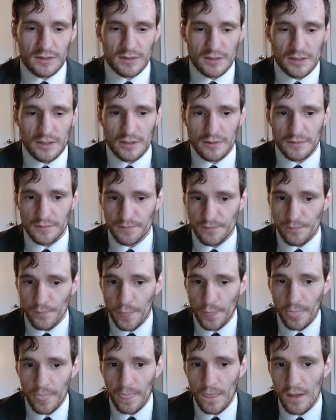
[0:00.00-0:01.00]

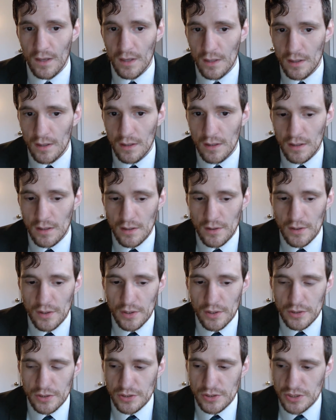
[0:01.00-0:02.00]

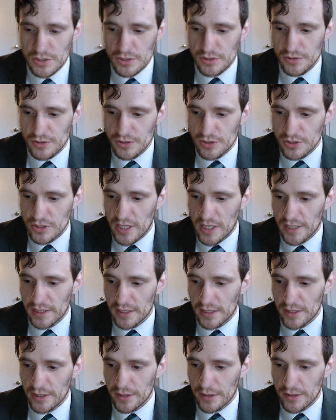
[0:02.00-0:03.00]
you just lose track
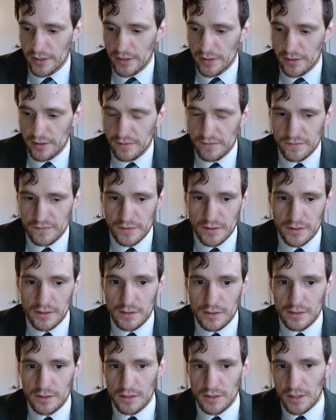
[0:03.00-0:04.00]
of
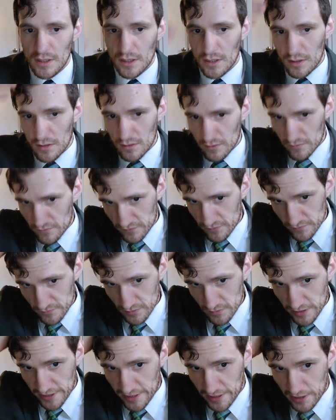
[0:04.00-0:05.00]

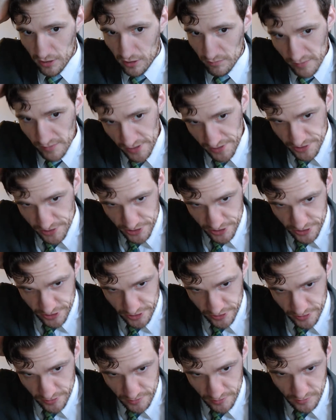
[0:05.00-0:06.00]
how much